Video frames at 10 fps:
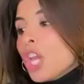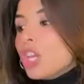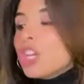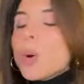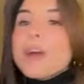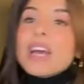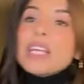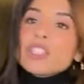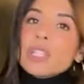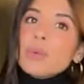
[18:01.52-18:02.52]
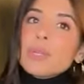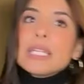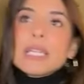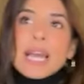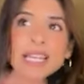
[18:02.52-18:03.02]
You know, I've actually
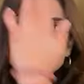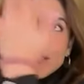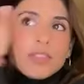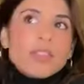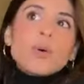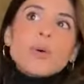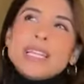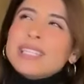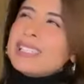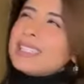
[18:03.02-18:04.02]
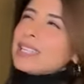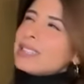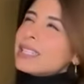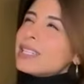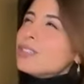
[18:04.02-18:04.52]
really liked, even though it, it's a
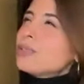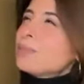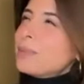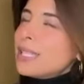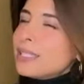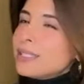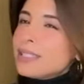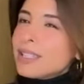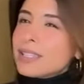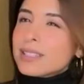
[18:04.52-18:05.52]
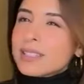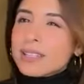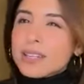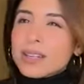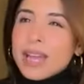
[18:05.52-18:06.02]
little bit
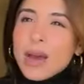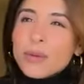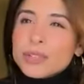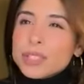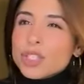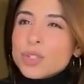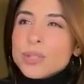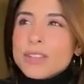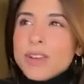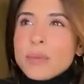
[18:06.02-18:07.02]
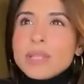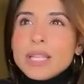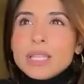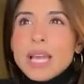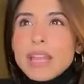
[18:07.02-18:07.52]
uh, counterintuitive. I
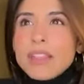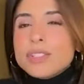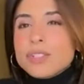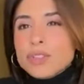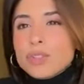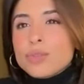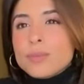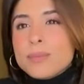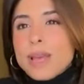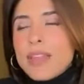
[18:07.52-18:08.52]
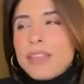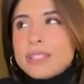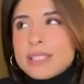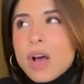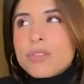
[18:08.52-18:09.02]
really like the Zoom and the
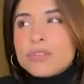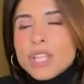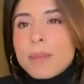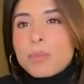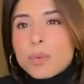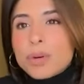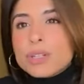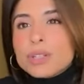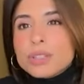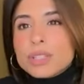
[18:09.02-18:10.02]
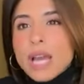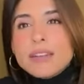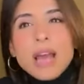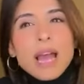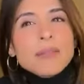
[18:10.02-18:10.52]
self tape world. I,
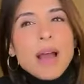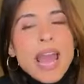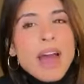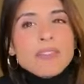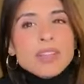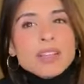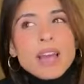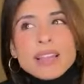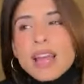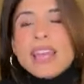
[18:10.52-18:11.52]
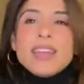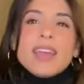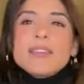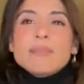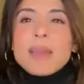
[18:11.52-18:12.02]
I, I haven't. I like
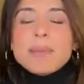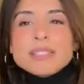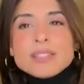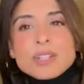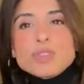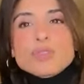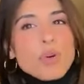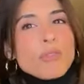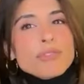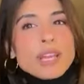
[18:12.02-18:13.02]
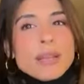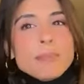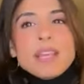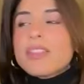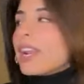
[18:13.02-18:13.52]
it. Maybe it's the control freak in
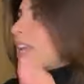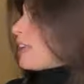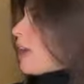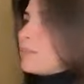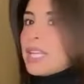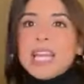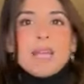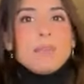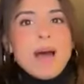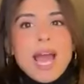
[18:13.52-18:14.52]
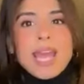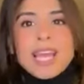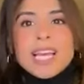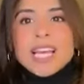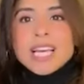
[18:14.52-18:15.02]
me that I can, I'm like in my
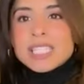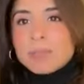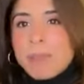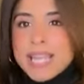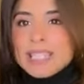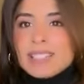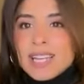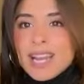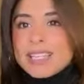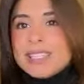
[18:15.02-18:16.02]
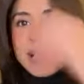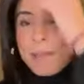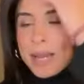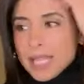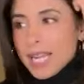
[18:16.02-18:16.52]
space and I can set
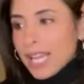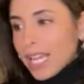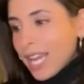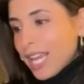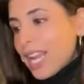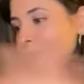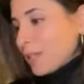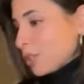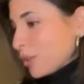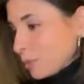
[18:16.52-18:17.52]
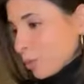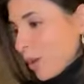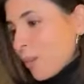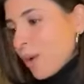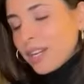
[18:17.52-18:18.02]
my lighting and I can have my script where
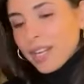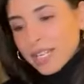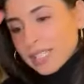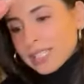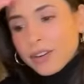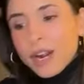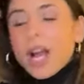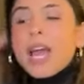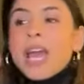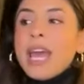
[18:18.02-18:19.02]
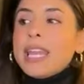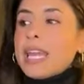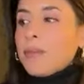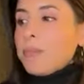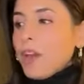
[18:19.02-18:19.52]
I want it and etc. And I
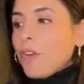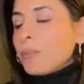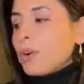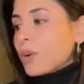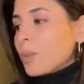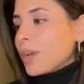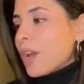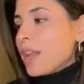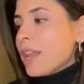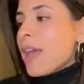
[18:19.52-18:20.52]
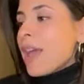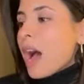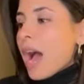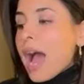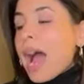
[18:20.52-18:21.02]
can be off book or whatnot.
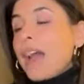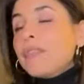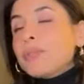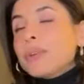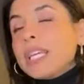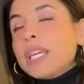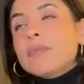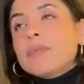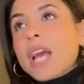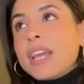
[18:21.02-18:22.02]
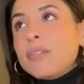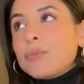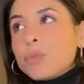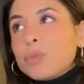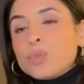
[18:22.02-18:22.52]
I, have really kind of
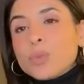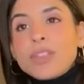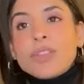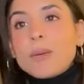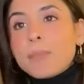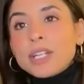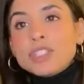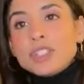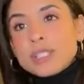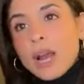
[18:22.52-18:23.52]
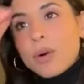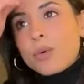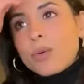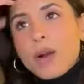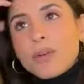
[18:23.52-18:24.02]
rolled with the punches.
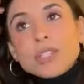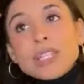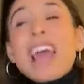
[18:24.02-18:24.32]
How how recent?